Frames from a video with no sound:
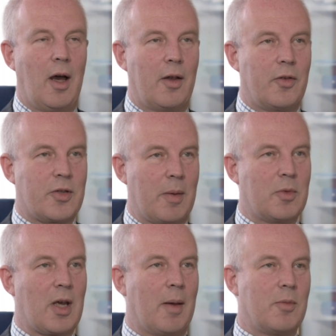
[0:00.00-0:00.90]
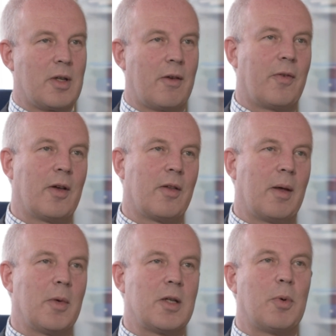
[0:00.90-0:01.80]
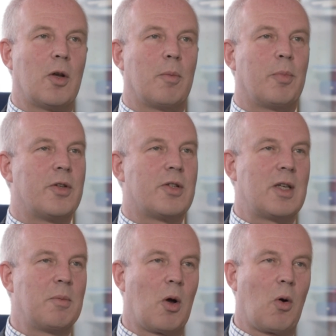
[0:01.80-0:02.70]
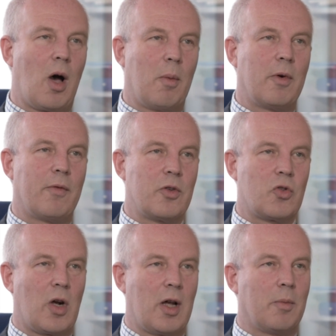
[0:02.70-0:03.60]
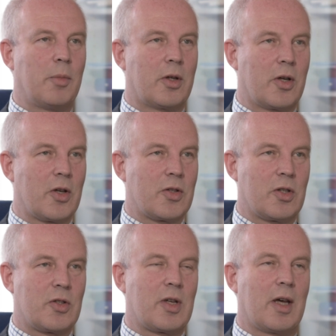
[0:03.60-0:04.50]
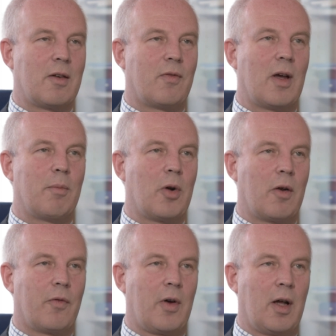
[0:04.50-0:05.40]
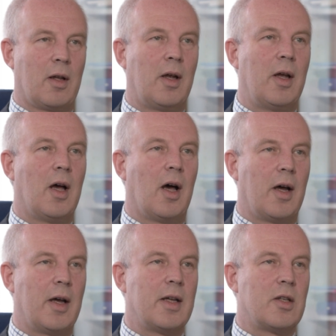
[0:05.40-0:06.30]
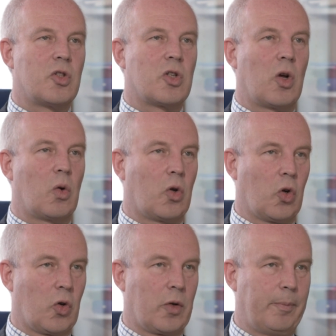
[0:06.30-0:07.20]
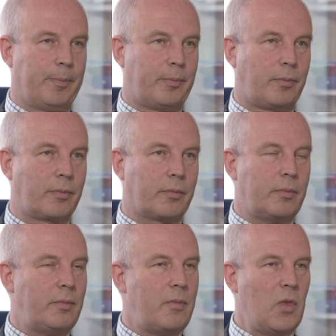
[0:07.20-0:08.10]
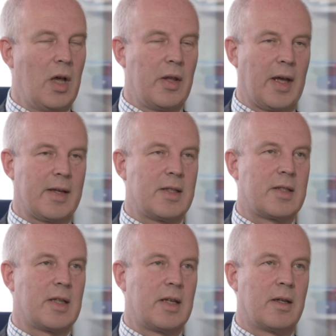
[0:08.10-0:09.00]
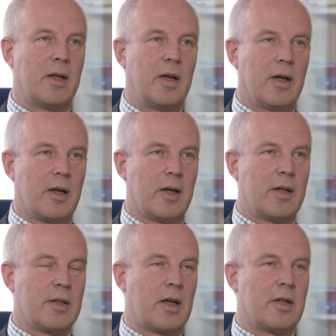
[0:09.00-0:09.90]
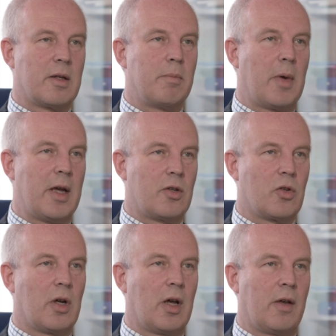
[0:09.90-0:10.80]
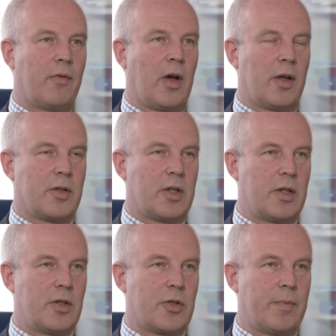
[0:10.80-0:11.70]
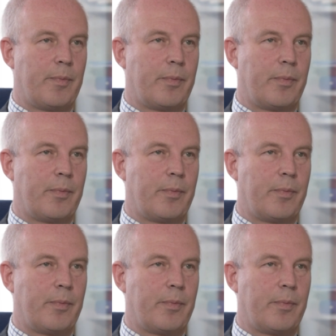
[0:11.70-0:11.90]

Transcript: And sometimes they feel they must be on a placebo arm of a trial because the side effect profile is so good. And that is seen as a major advantage.